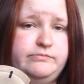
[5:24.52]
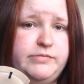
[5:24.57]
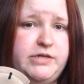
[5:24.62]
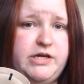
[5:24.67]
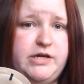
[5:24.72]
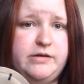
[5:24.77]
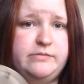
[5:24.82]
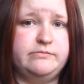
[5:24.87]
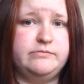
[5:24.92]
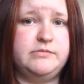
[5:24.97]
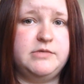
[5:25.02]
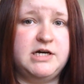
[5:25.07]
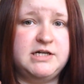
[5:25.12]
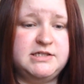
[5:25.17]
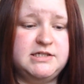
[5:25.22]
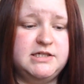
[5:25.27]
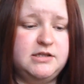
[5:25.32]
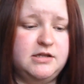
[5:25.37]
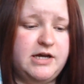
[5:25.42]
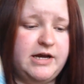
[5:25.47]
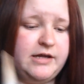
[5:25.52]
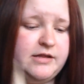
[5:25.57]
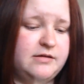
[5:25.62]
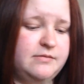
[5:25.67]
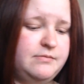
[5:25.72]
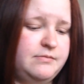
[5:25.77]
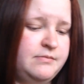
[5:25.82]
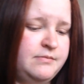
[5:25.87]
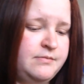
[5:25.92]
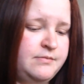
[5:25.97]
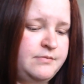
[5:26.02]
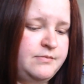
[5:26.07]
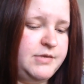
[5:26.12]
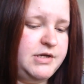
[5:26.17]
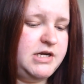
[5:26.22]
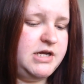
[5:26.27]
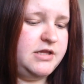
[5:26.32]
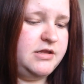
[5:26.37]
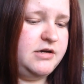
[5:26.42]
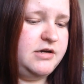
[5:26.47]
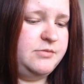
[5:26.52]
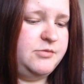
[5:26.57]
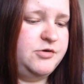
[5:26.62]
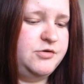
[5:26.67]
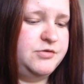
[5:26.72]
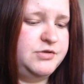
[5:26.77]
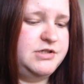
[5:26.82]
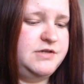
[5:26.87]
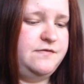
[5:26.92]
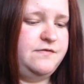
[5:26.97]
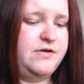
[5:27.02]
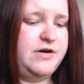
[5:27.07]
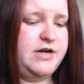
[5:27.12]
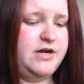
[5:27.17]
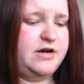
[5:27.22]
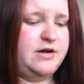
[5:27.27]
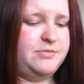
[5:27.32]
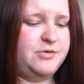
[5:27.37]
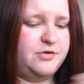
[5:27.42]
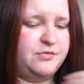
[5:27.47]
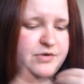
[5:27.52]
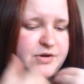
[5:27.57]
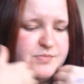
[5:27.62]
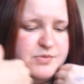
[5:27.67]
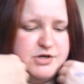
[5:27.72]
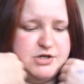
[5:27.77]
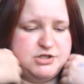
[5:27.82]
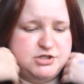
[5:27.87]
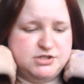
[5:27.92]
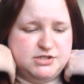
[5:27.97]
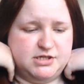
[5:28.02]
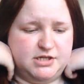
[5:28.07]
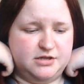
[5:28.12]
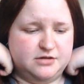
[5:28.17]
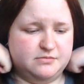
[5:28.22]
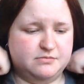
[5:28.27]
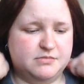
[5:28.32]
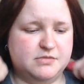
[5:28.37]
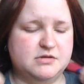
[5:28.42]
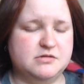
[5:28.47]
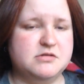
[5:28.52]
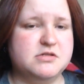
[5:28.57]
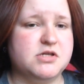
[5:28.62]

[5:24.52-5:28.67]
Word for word: But yeah, I did like them, but now that I'm cruelty-free, I'm not repurchasing them.